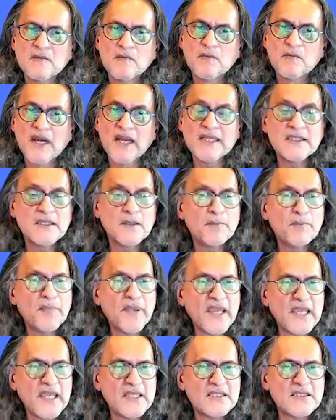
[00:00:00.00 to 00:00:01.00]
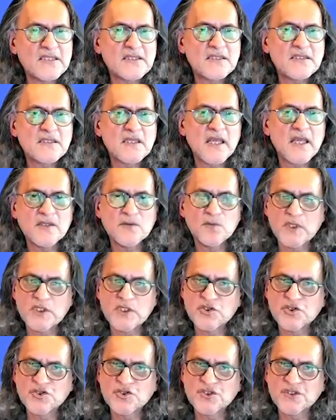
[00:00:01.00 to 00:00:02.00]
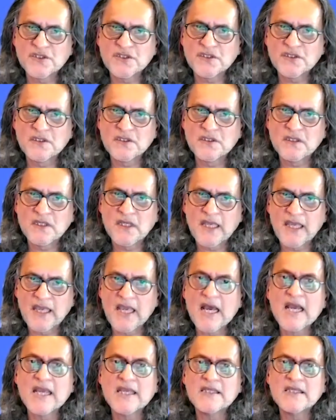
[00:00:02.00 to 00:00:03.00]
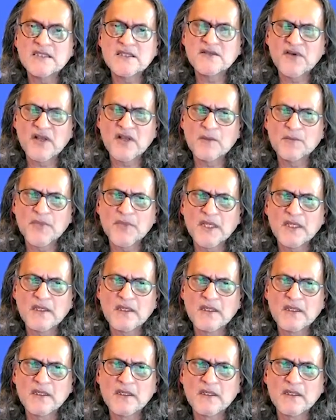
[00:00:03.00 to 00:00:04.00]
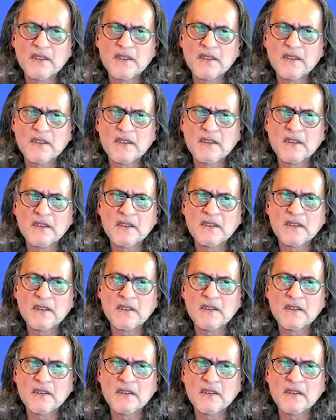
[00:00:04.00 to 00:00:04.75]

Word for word: by the pace at which AI is developing. Mm.